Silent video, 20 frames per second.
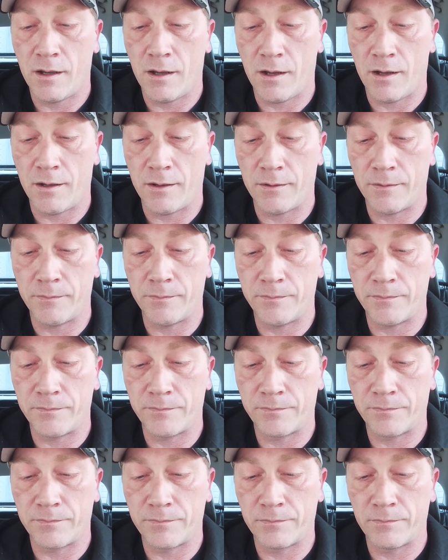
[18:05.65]

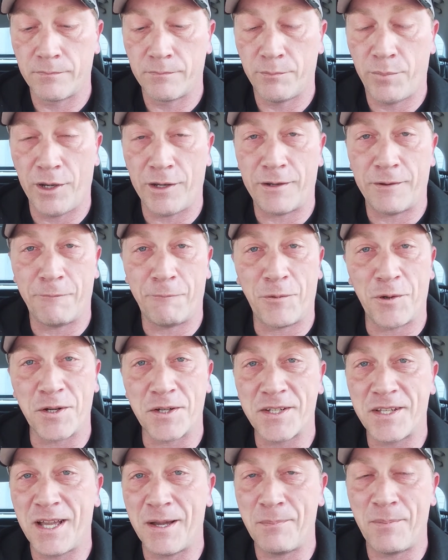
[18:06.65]
But the
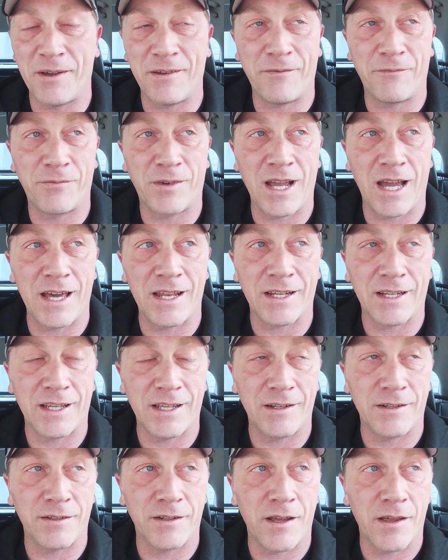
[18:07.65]
first step, I've got to
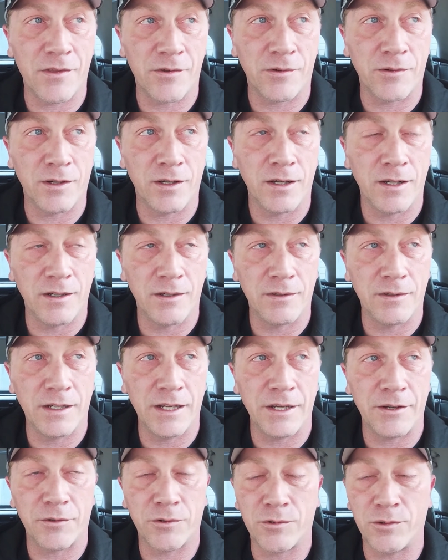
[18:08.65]
get another
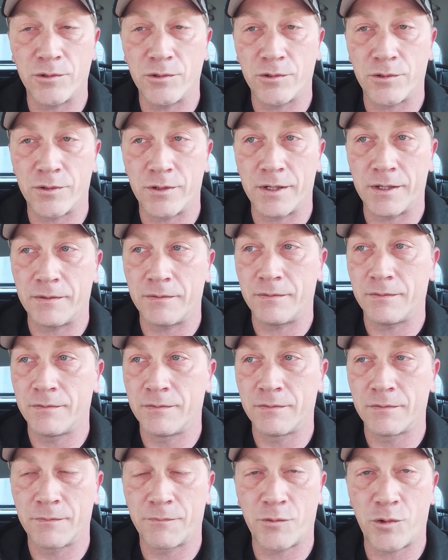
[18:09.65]
intercooler, and
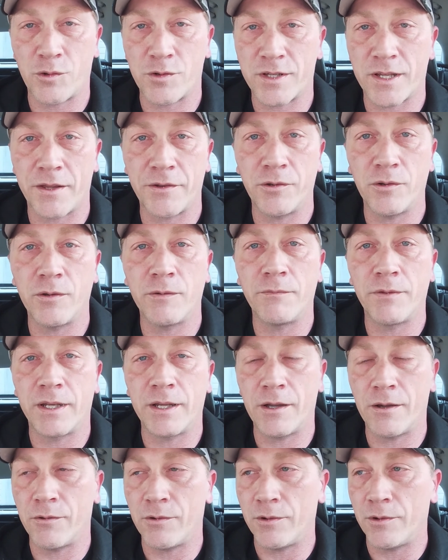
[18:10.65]
of course I'll do a
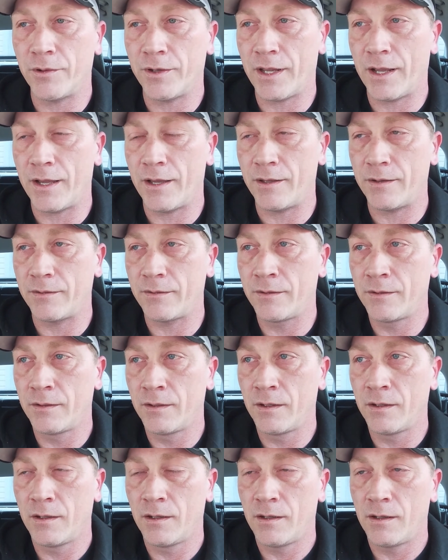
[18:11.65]
video on that.
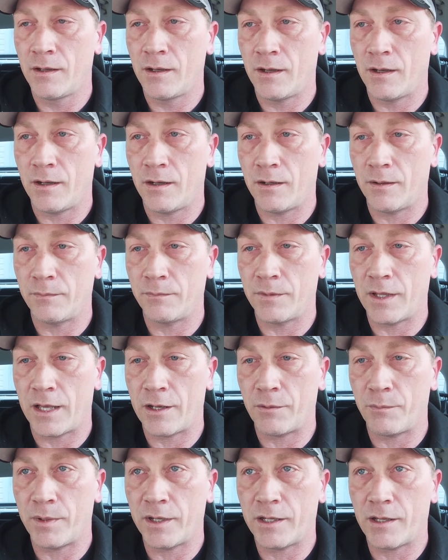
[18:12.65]

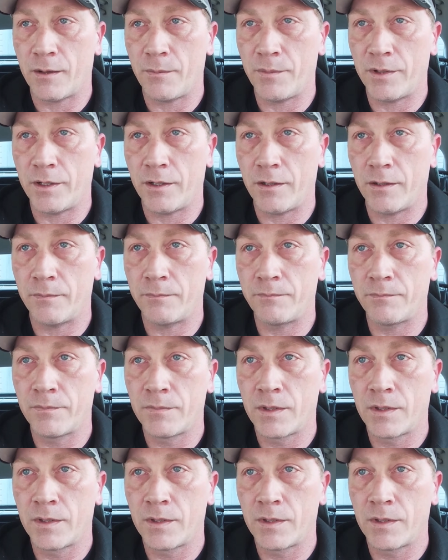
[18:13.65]
That'll be coming up.